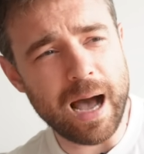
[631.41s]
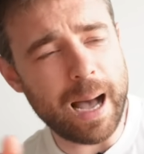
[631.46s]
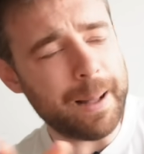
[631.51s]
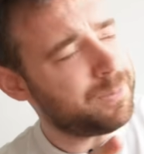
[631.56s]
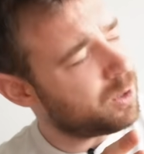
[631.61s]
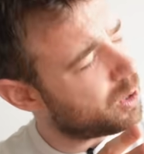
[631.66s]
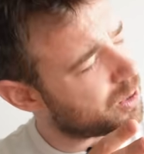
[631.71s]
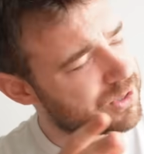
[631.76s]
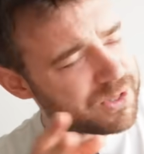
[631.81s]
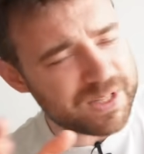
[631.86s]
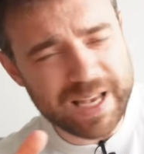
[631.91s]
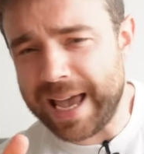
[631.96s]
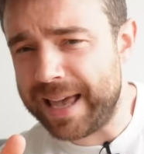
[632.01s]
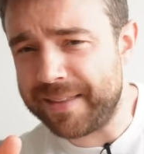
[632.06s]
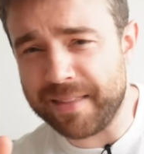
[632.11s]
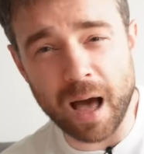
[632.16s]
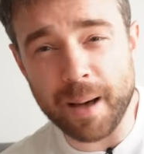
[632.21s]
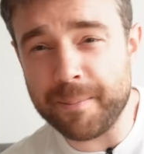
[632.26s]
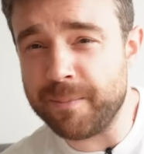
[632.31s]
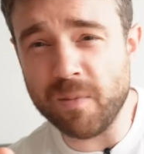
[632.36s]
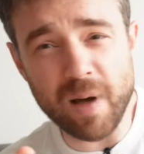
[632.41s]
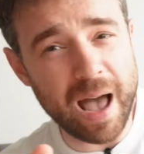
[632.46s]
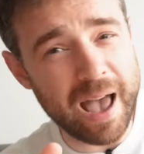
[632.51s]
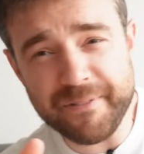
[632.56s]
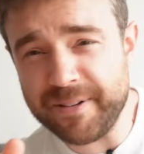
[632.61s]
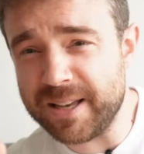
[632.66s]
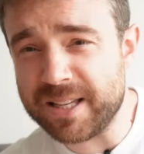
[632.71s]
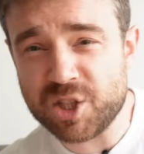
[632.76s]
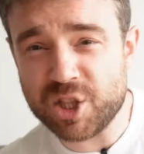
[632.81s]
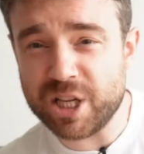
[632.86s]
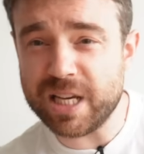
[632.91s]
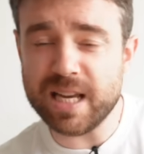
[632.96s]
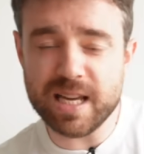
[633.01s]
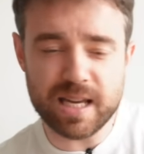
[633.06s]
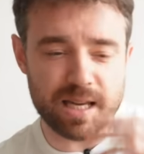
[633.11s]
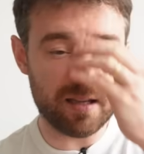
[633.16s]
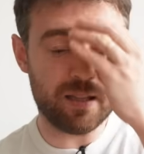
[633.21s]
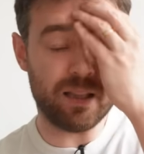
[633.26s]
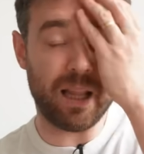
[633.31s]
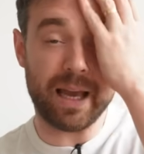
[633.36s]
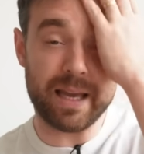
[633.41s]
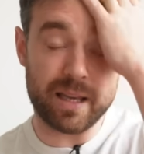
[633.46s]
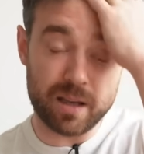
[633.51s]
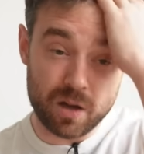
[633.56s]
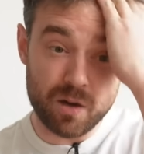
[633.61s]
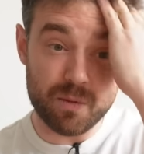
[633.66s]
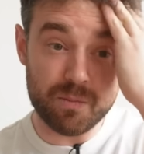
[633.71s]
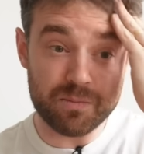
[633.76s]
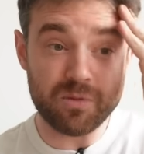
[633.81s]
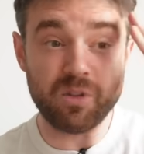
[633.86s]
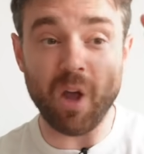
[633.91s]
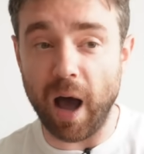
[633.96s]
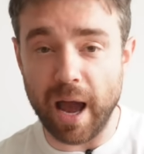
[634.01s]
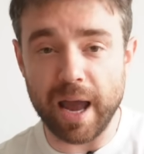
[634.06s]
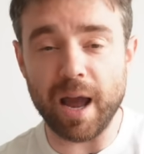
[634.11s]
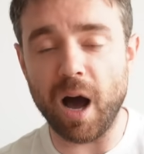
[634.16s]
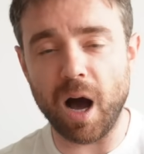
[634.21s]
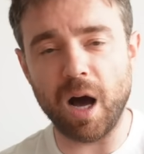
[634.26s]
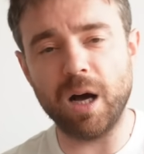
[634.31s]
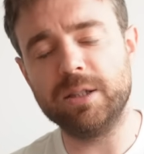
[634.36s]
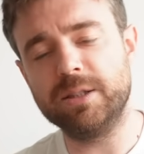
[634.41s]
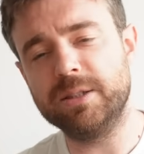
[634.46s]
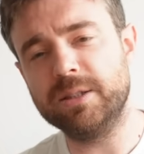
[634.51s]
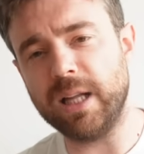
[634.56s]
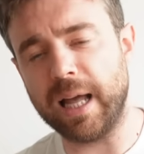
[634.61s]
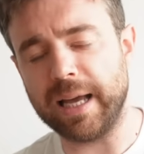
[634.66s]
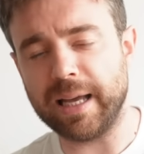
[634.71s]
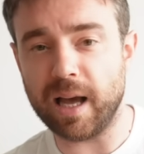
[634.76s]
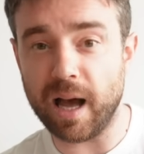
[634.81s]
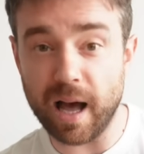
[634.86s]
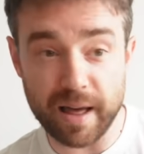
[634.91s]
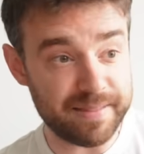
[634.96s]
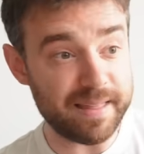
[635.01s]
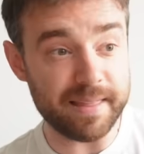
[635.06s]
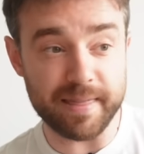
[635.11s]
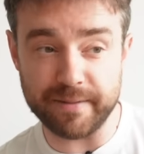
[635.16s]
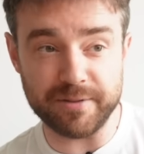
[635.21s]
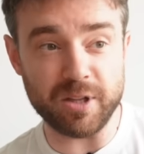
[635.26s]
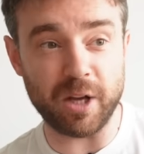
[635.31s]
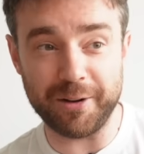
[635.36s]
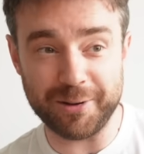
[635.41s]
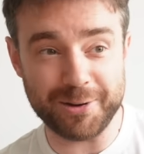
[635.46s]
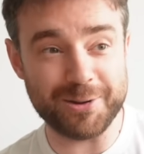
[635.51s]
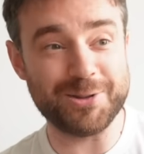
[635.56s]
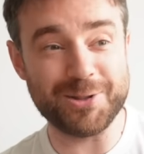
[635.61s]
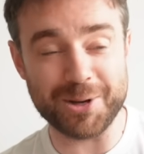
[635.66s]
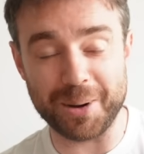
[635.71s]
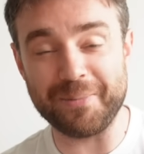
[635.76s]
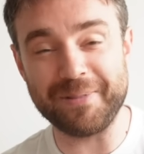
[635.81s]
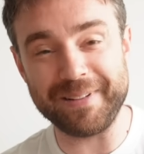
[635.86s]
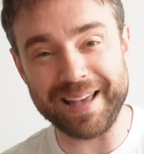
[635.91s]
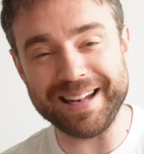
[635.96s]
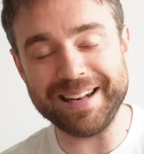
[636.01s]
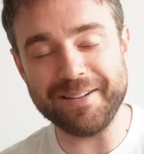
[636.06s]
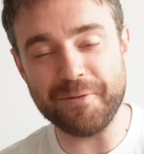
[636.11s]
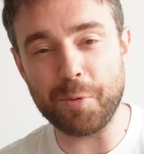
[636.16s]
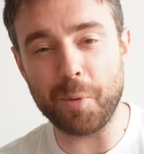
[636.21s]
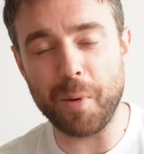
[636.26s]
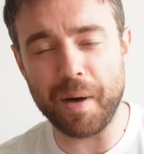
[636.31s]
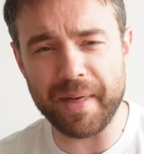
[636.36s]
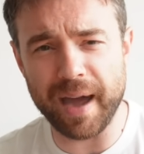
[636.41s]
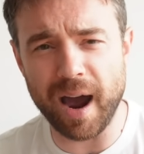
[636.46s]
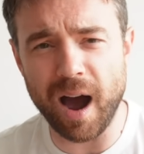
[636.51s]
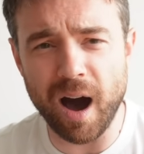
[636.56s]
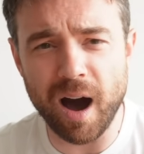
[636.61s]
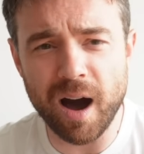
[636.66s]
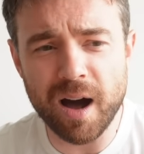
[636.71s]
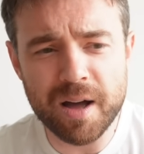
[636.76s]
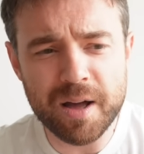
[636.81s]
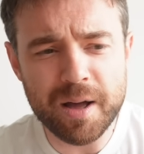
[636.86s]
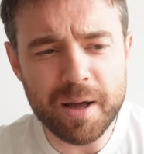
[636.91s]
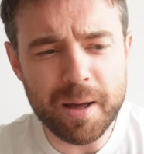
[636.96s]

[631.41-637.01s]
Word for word: I'm not saying I'm FSG like diehard. Like I think they've done a good job of getting Liverpool where they are,